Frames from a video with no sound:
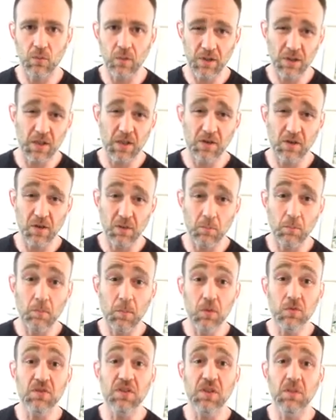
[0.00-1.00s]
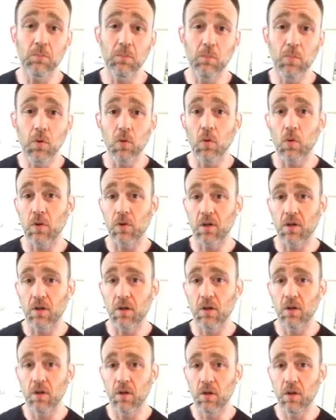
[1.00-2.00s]
Really the most important
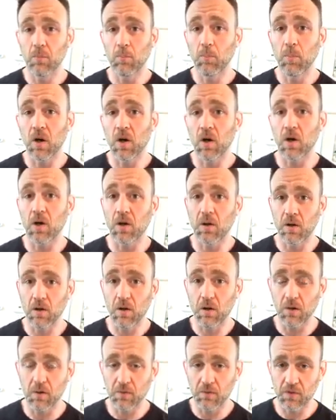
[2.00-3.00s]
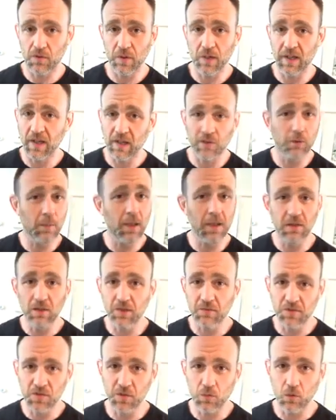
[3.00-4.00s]
part of training. Everybody
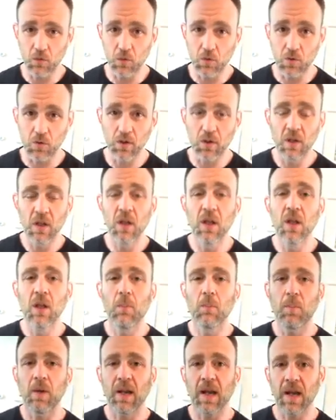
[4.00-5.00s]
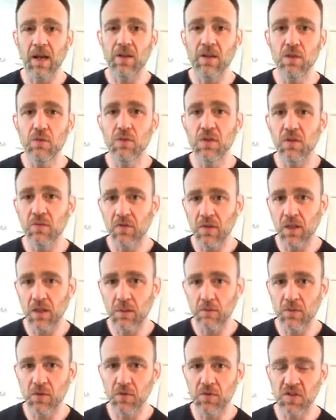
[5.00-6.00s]
loves to roll, but how do you
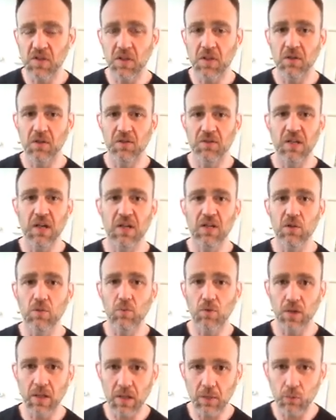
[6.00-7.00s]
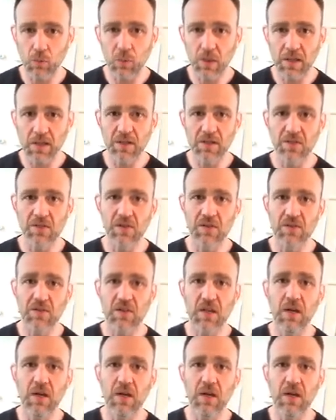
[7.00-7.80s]
develop new skills? How do you bring up weaknesses?